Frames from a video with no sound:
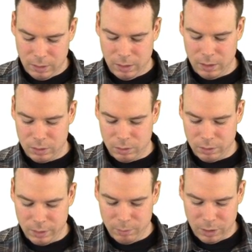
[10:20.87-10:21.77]
And so
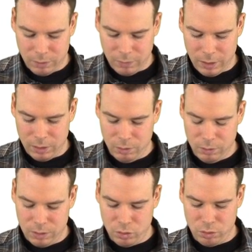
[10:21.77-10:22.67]
the limiting value
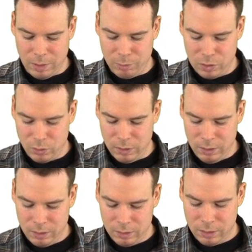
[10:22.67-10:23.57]
is trapped
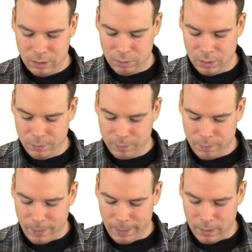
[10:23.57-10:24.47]
between 0
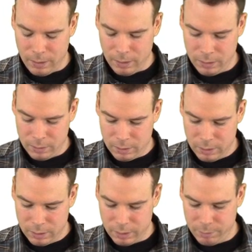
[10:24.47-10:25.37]
and
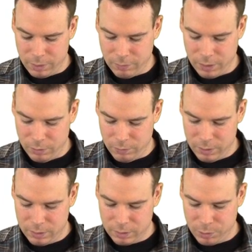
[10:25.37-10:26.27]
the limiting value of
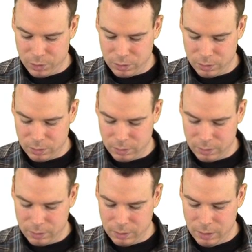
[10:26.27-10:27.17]
this expression. So
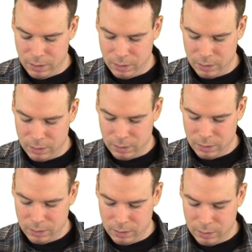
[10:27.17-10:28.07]
this is e
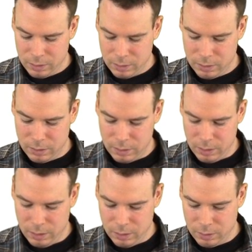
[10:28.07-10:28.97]
to the
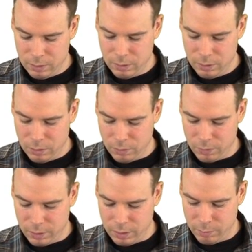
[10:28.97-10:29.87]
d
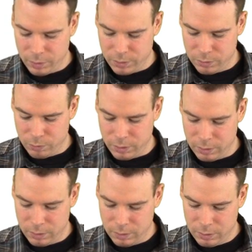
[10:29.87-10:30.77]
over n plus 1
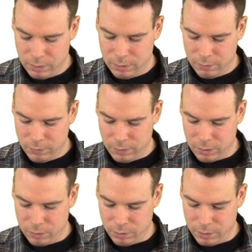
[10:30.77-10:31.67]

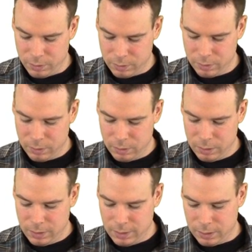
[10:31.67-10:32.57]
factorial
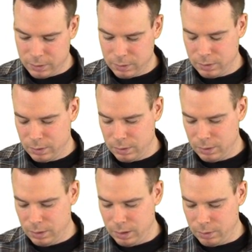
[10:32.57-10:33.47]
x
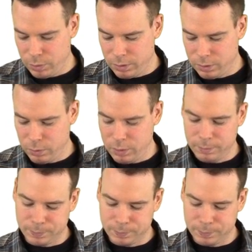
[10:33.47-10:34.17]
to the n plus 1.